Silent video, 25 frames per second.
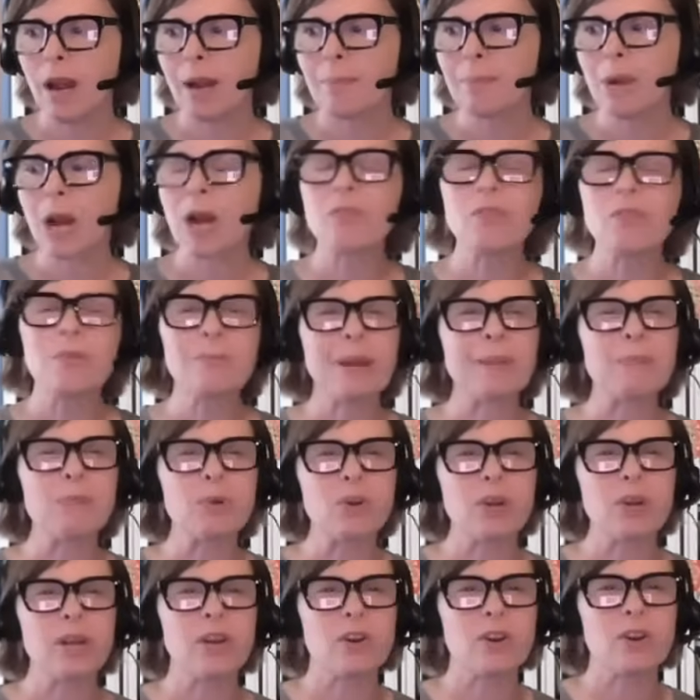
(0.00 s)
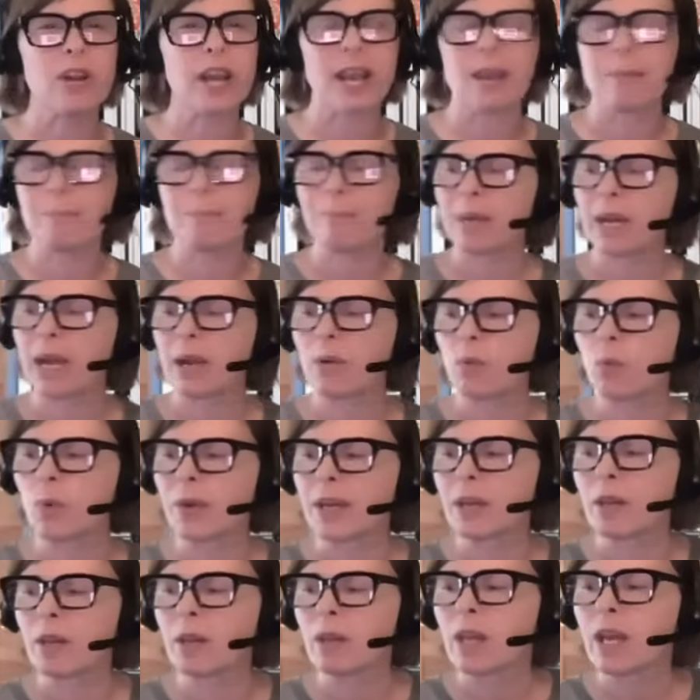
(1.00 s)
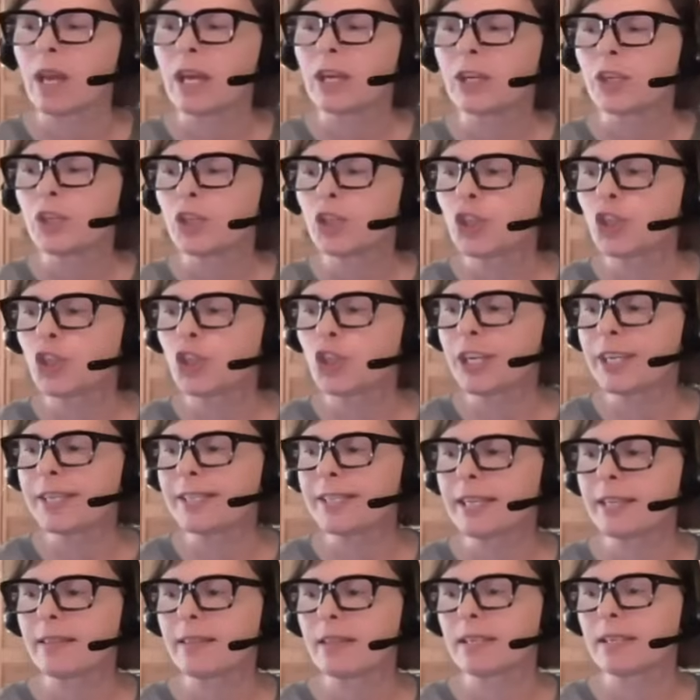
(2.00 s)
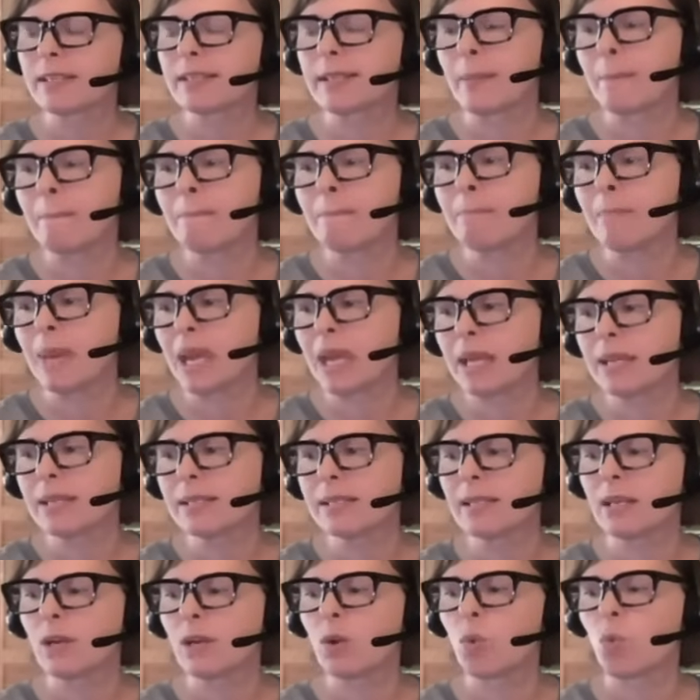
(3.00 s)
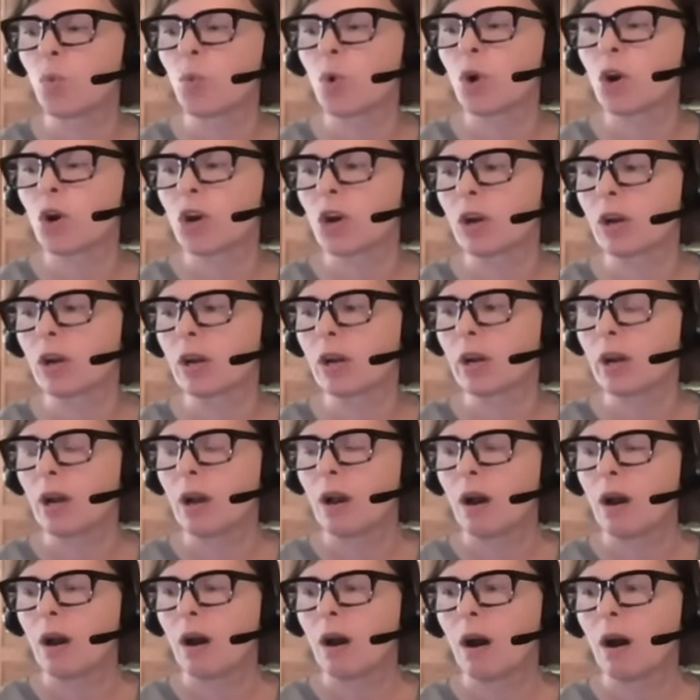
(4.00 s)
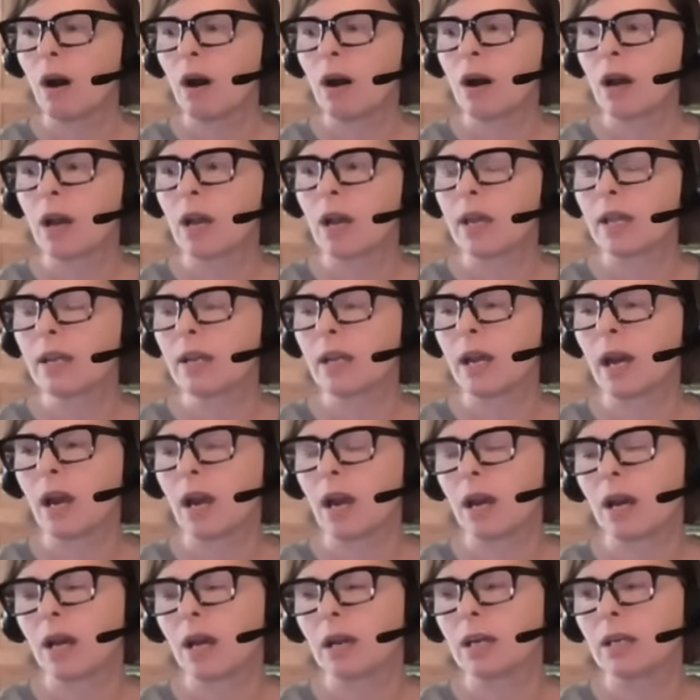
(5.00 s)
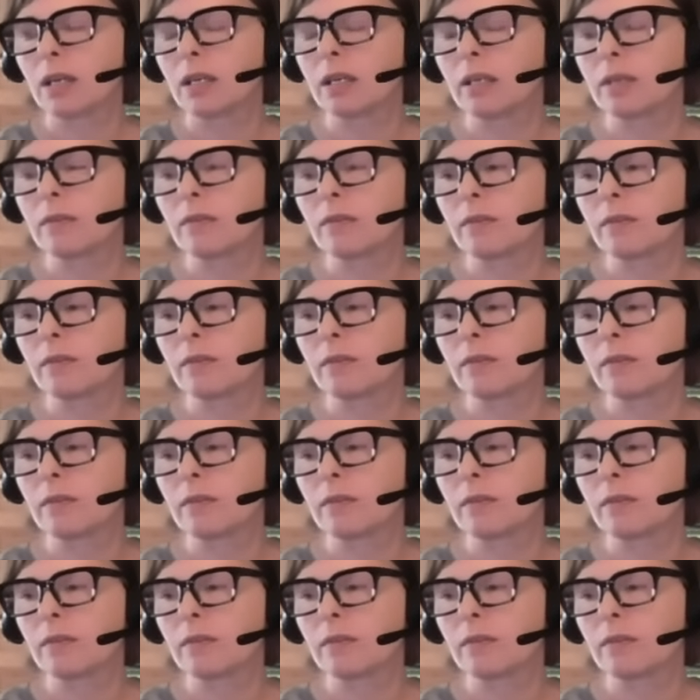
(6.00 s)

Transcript: I'm not remembering her name, but I will. She did this amazing work on uh,